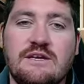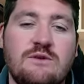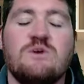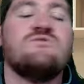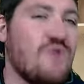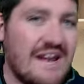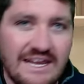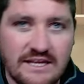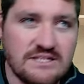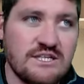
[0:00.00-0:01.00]
He wasn't
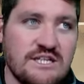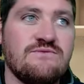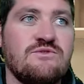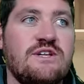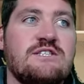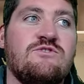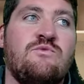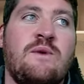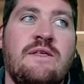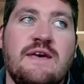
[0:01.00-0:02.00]
really in contention for that silver
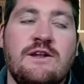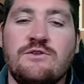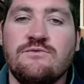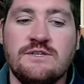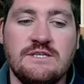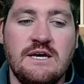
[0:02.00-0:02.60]
by the end of it.